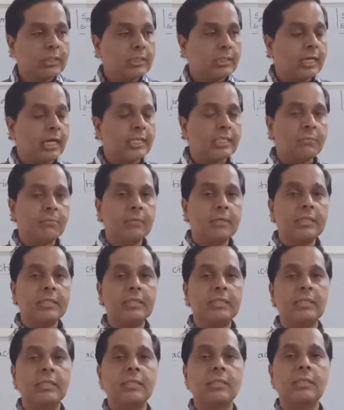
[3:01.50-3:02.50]
transparent
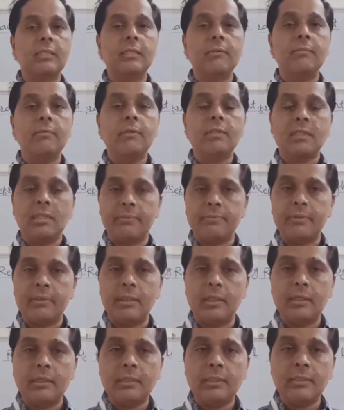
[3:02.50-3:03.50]

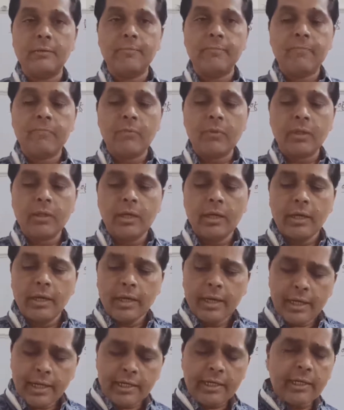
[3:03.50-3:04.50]
substance,
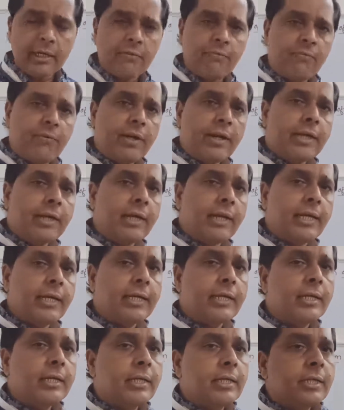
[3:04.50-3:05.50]
it
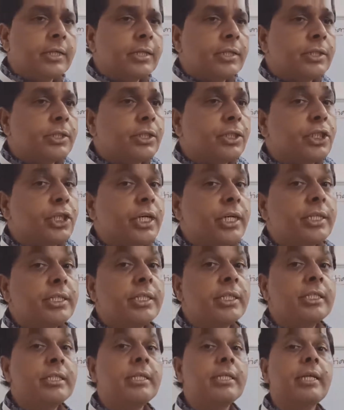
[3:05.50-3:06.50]
definitely
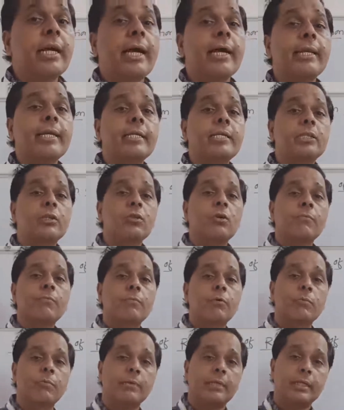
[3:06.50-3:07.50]
changes the direction of
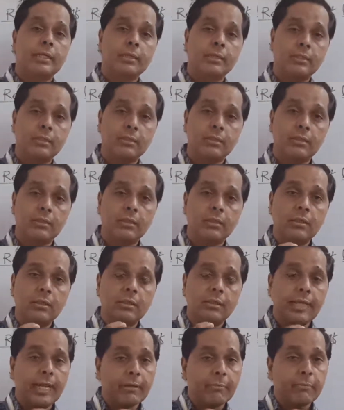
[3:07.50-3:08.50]
propagation.
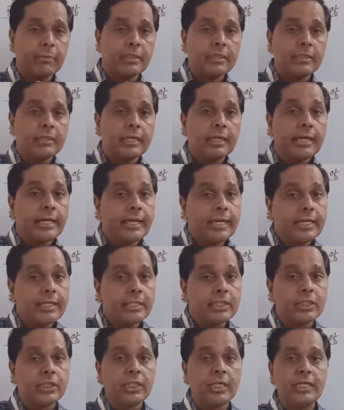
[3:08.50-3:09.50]
That means
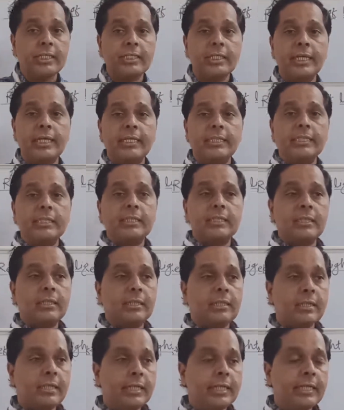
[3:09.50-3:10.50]
it changes
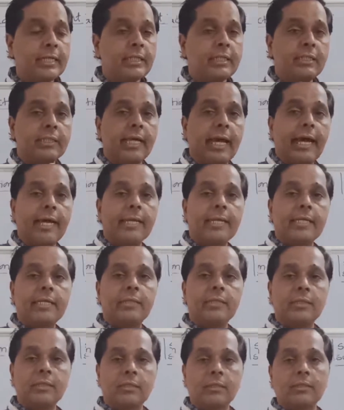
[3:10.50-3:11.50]
its
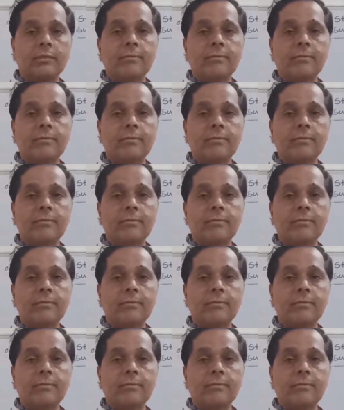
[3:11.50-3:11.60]
direction.